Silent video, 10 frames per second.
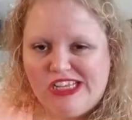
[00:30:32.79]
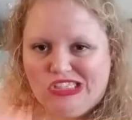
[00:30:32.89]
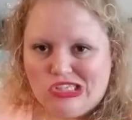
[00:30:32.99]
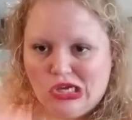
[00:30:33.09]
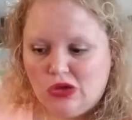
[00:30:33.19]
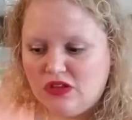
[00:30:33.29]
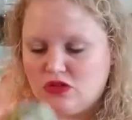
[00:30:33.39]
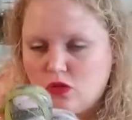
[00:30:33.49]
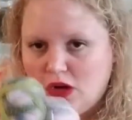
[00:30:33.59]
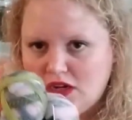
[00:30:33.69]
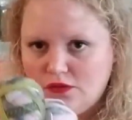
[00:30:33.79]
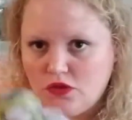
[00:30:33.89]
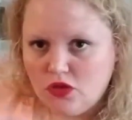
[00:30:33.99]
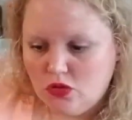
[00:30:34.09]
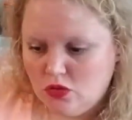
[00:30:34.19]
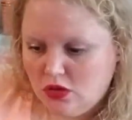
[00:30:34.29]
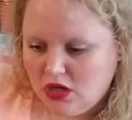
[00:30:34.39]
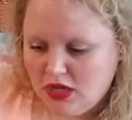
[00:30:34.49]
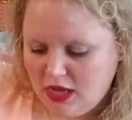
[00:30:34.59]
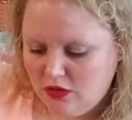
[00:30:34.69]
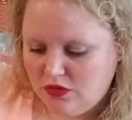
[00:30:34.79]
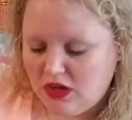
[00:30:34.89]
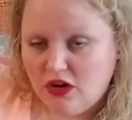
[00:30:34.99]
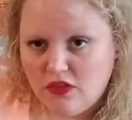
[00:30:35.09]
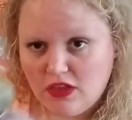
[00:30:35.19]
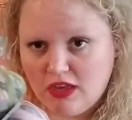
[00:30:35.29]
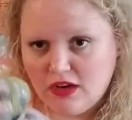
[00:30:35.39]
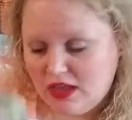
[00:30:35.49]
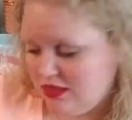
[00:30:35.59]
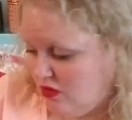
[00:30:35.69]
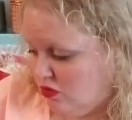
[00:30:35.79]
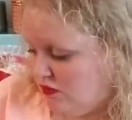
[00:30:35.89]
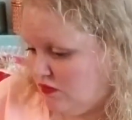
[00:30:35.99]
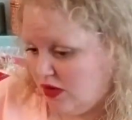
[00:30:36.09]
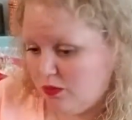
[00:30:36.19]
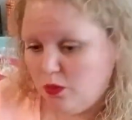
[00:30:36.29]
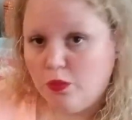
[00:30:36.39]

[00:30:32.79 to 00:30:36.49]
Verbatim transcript: So there's quite a few out there that I think would fit